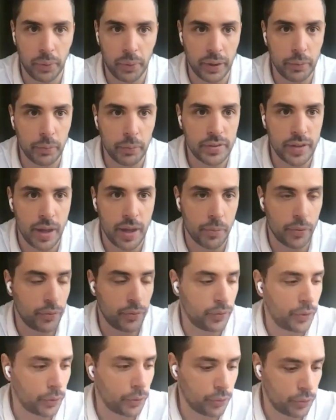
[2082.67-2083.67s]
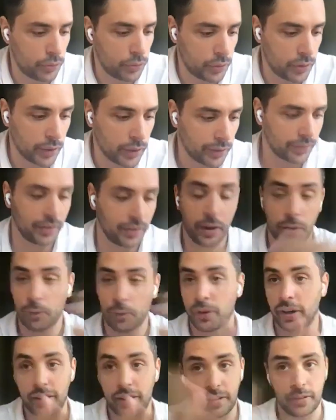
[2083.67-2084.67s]
play with some of those, they
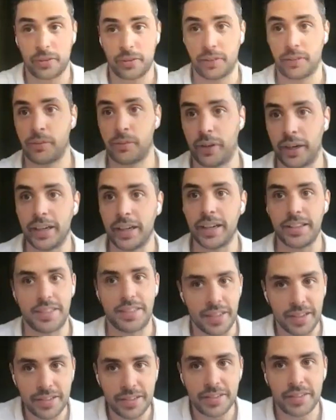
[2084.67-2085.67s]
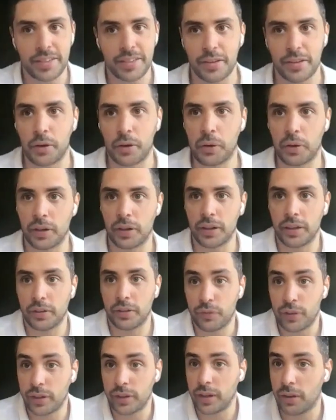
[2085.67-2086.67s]
already exist early.
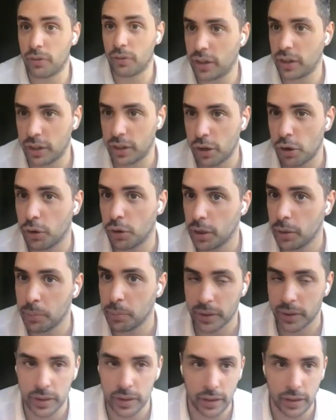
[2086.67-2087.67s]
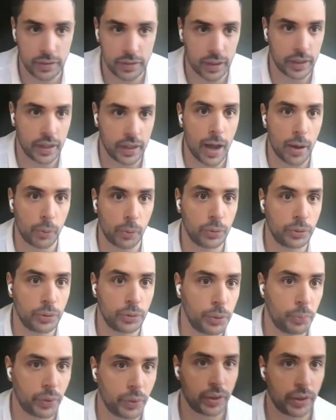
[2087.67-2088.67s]
They're very early, but things like Outer
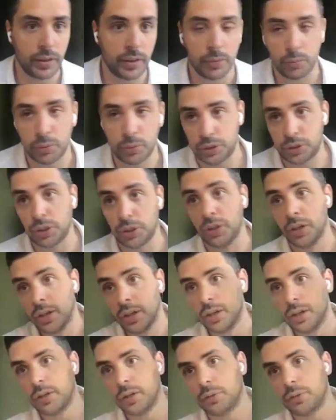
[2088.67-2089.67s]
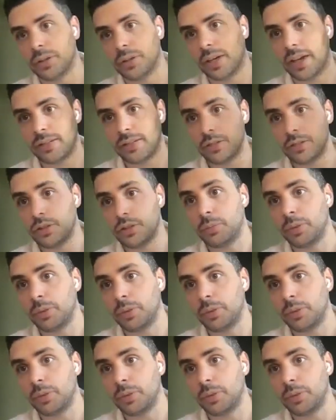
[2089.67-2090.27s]
GPT, which utilizes